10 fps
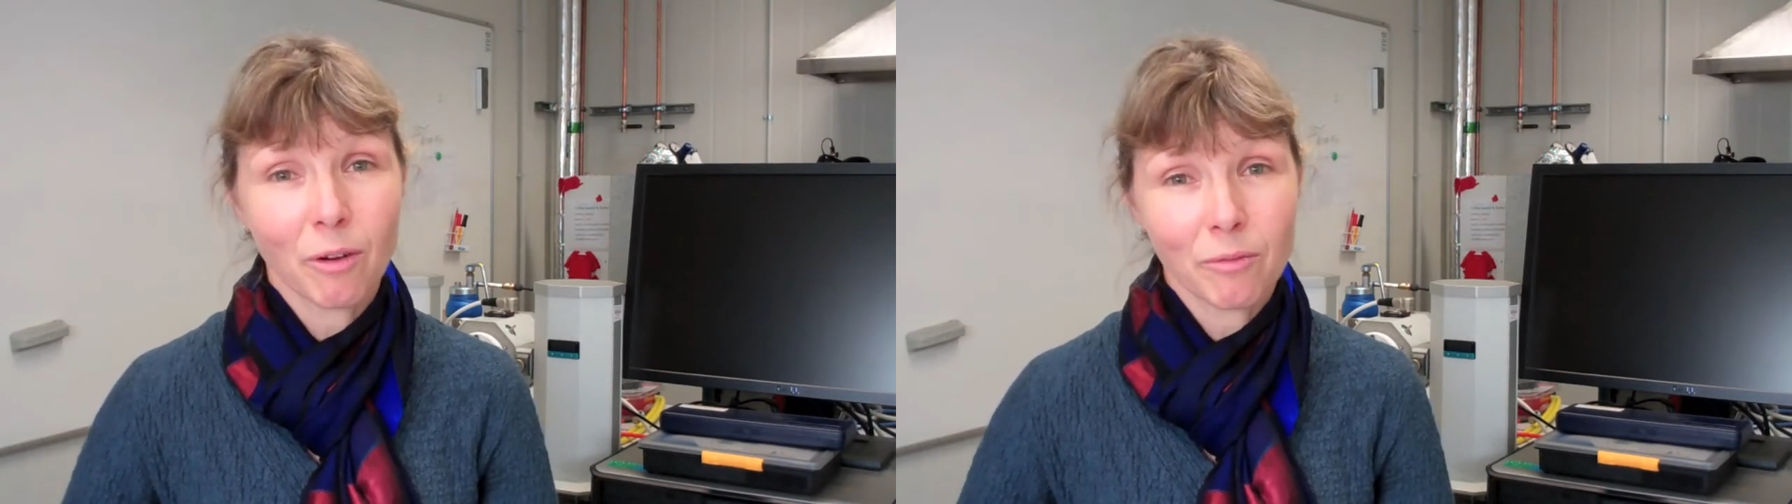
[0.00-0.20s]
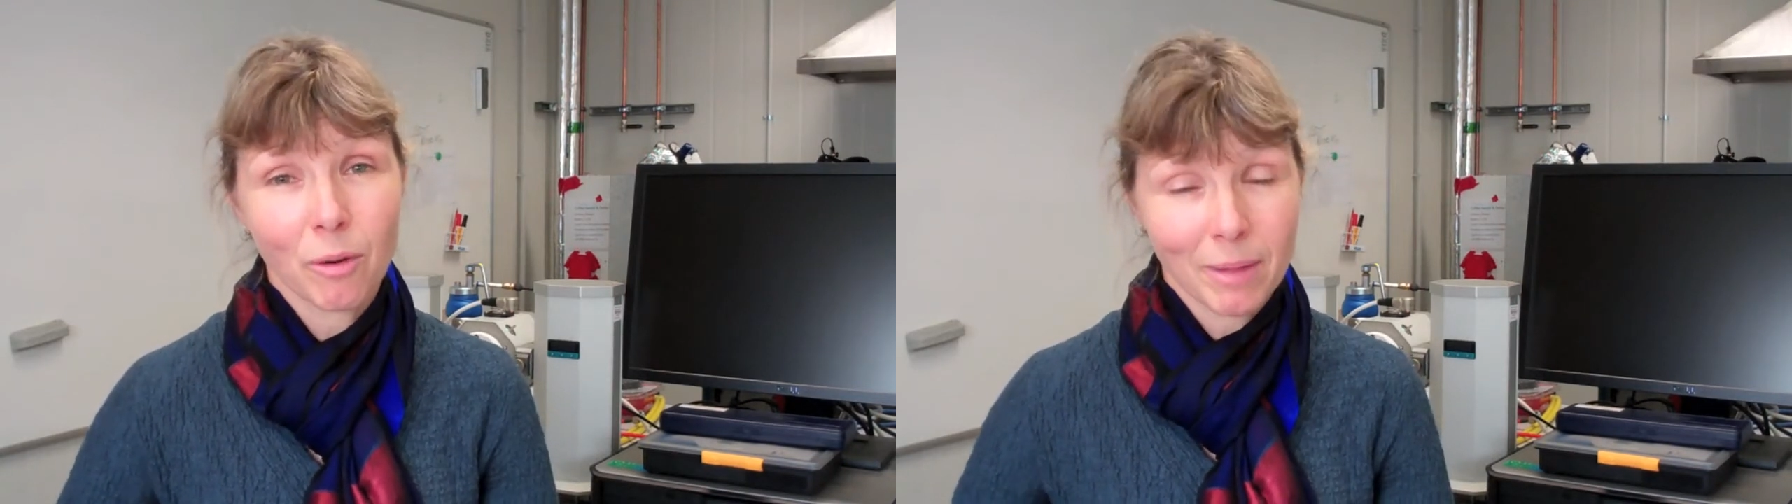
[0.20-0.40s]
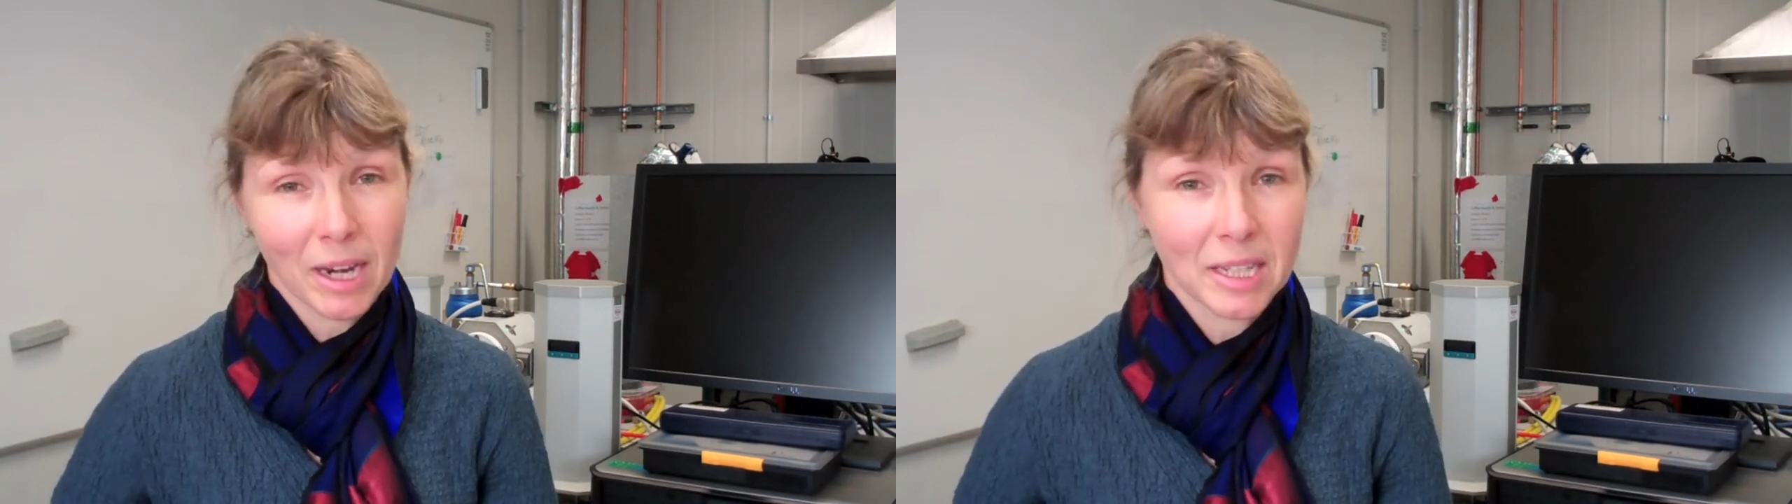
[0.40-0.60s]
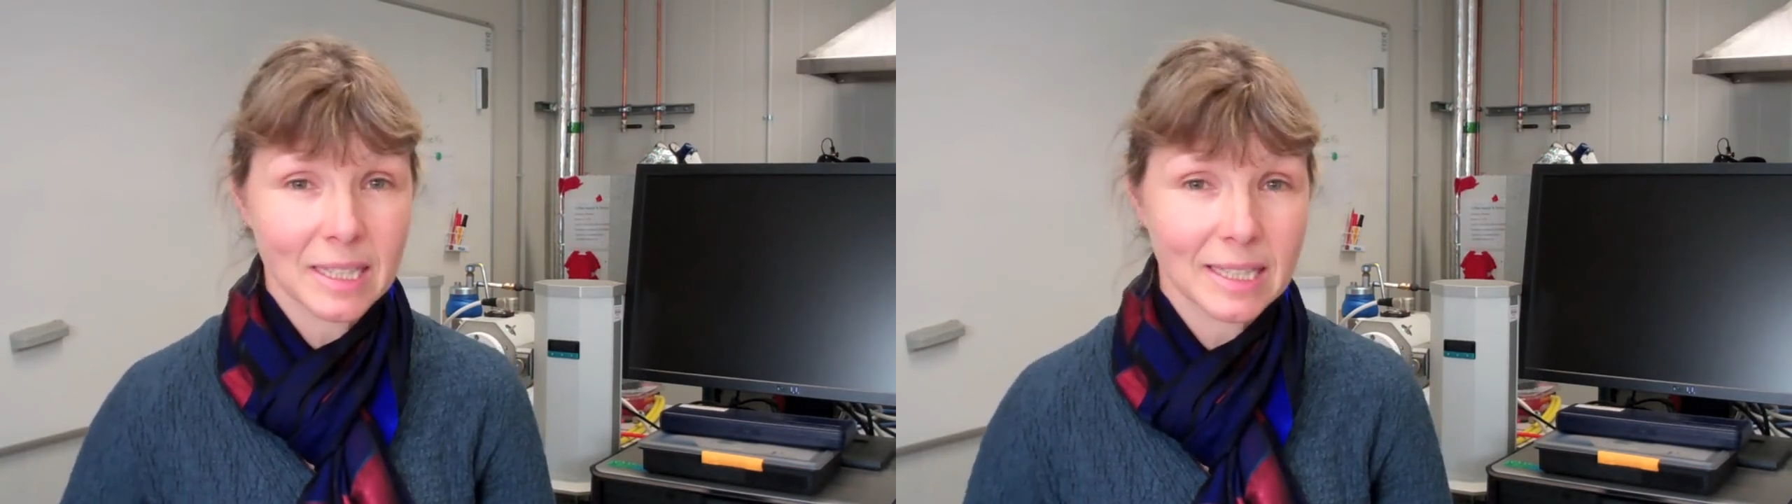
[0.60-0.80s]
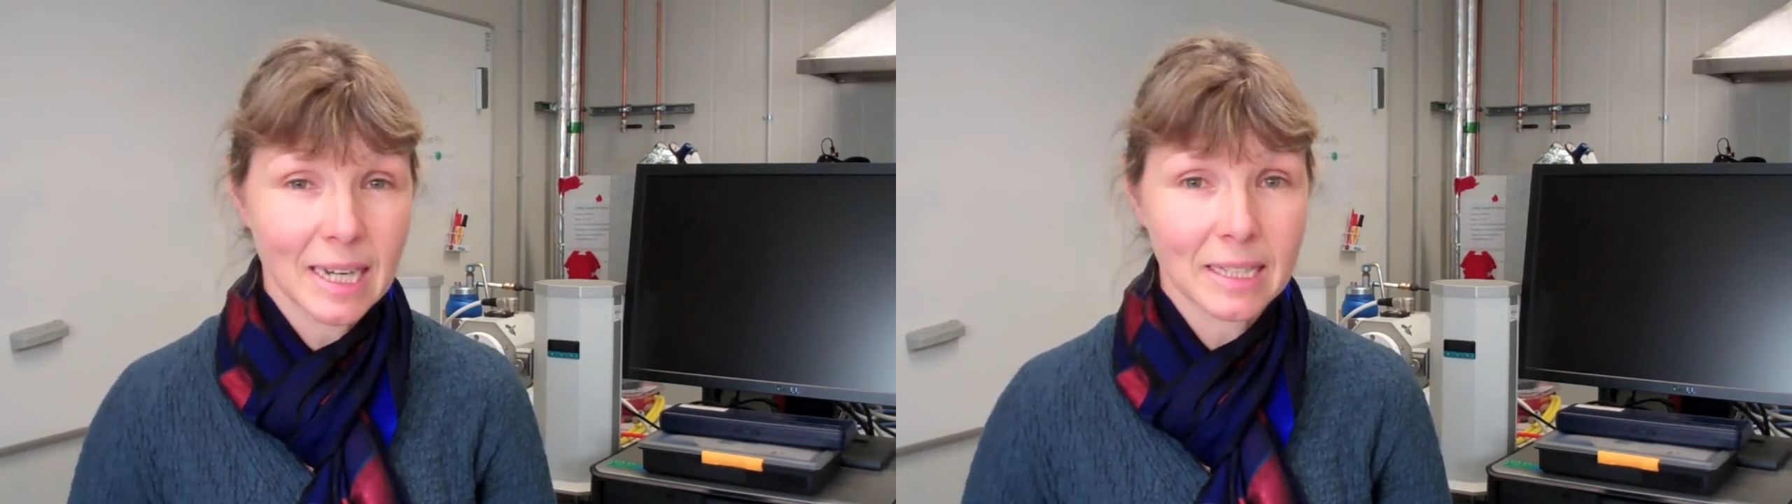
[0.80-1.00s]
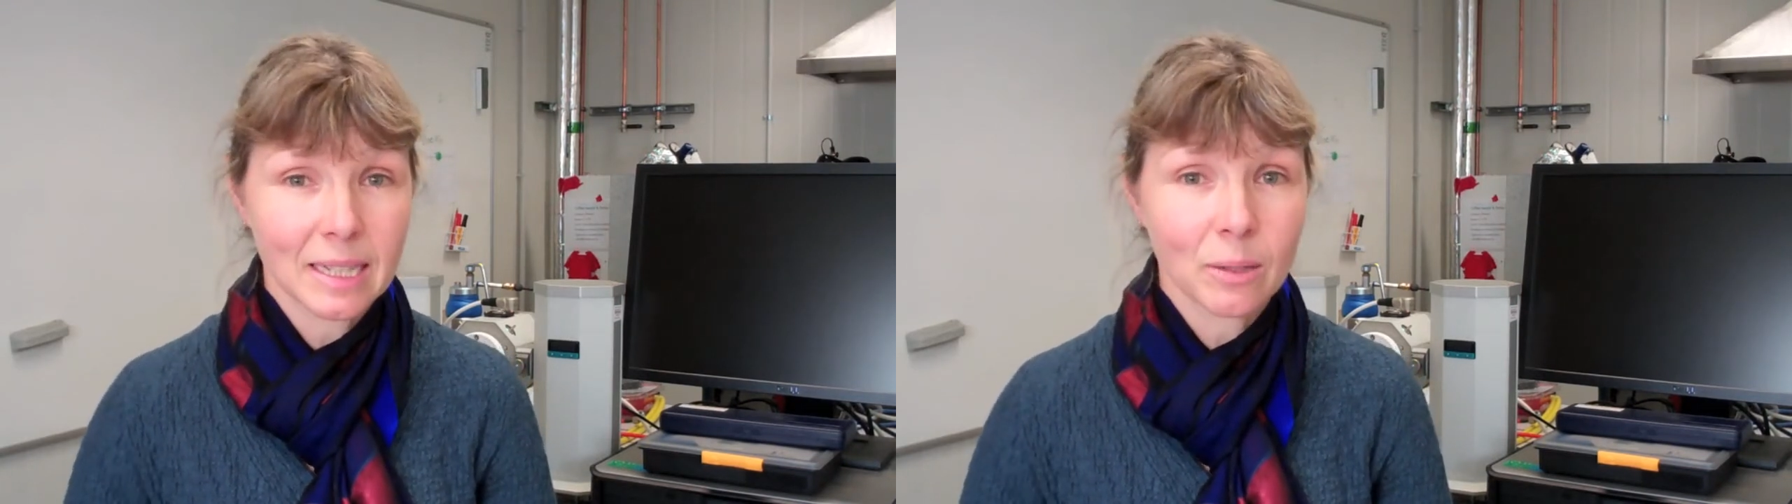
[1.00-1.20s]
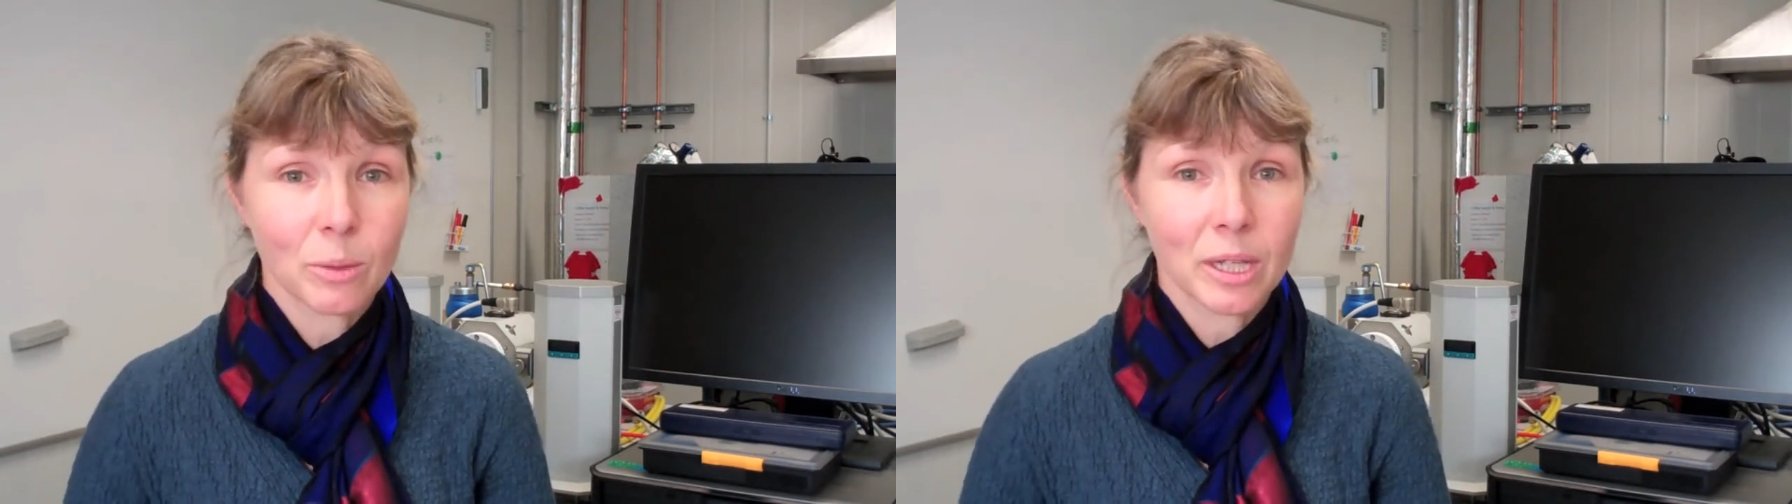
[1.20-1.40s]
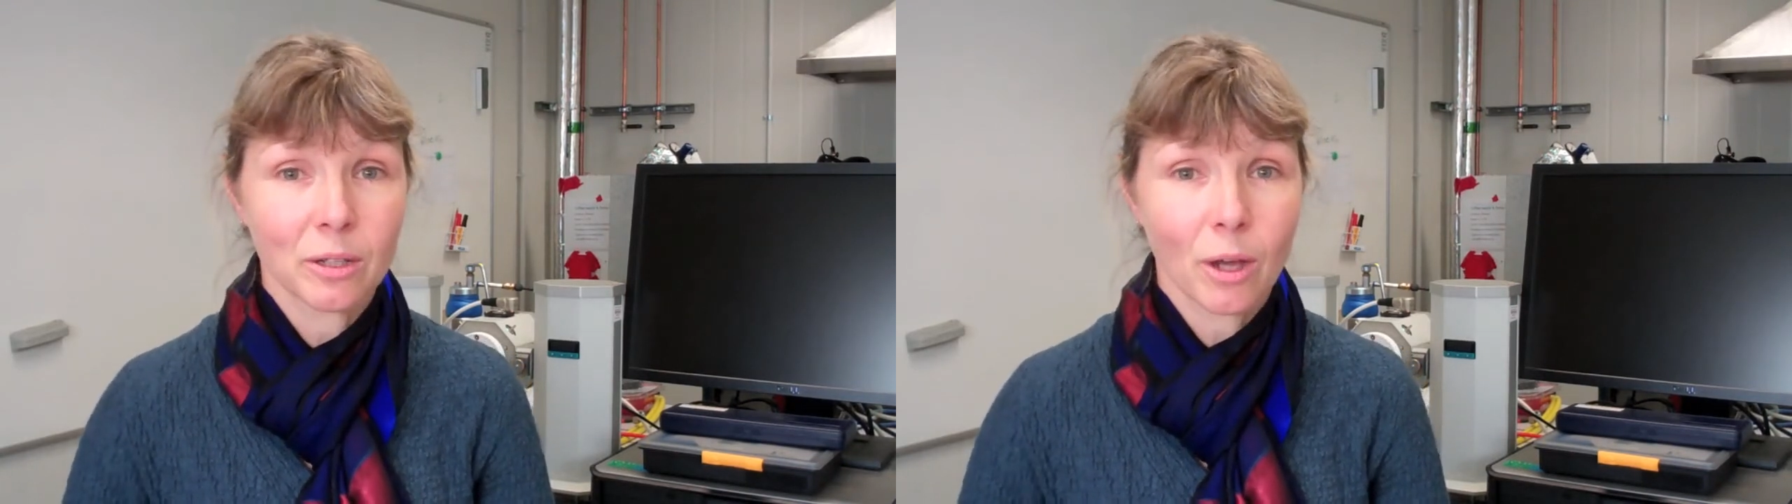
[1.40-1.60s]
from that understanding we can